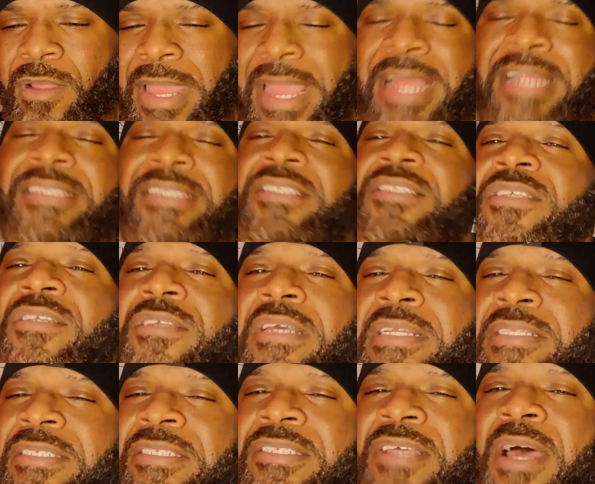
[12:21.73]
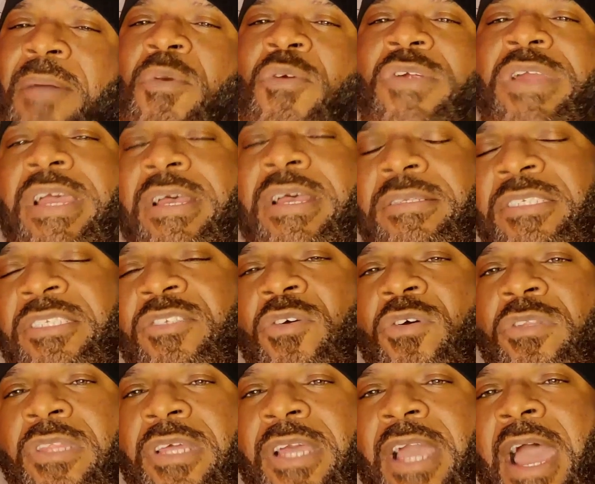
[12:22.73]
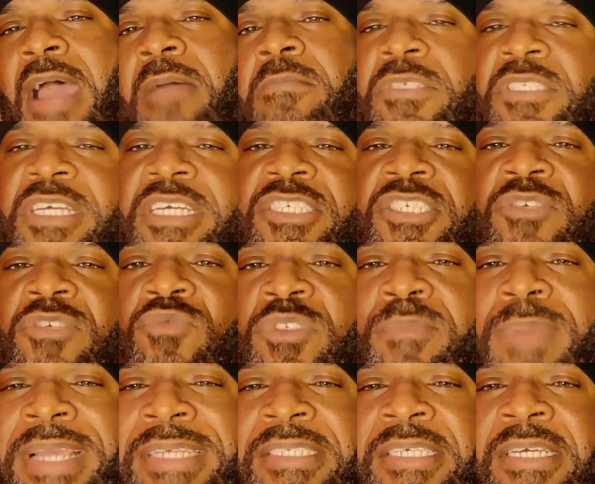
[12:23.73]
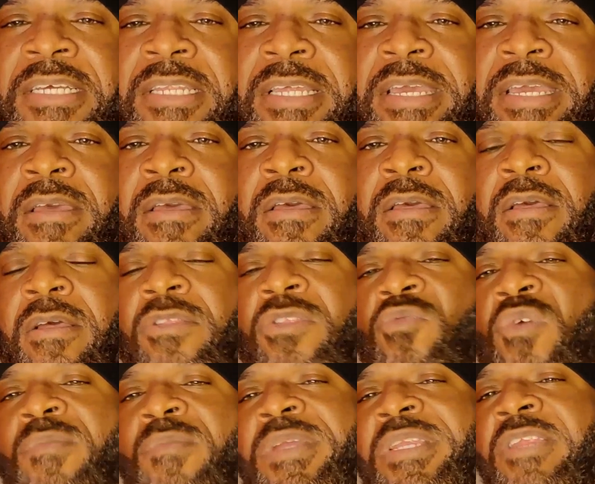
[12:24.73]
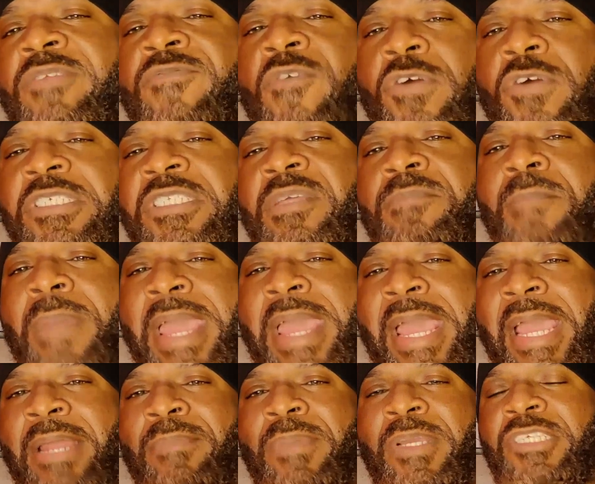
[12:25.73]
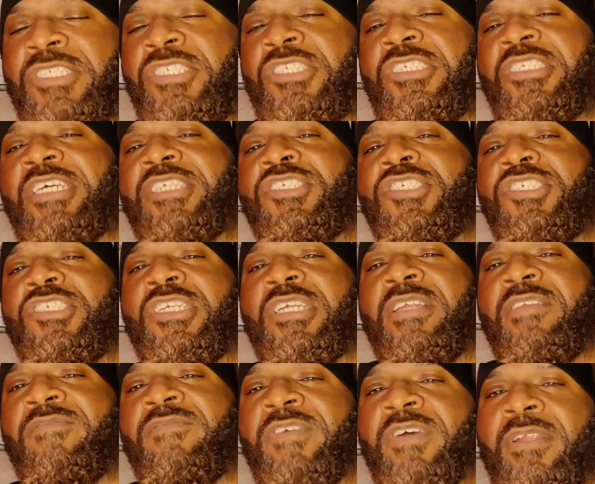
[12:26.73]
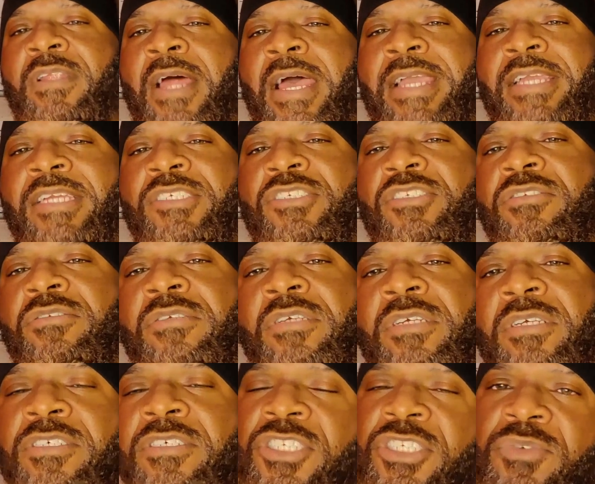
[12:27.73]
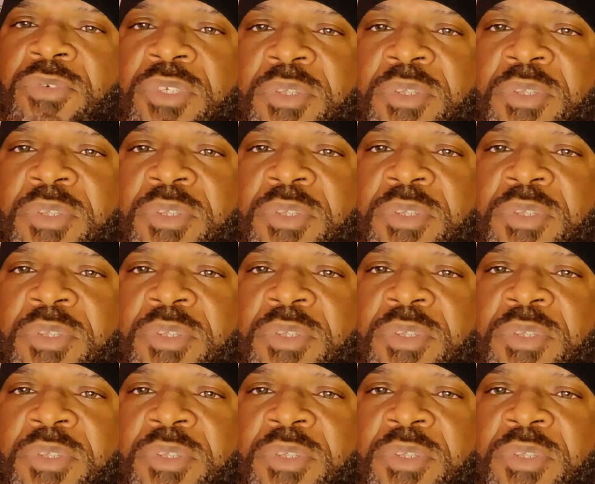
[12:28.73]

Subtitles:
in summary, as to the conversation was basically, the woman divorced the man because she said she didn't feel like she was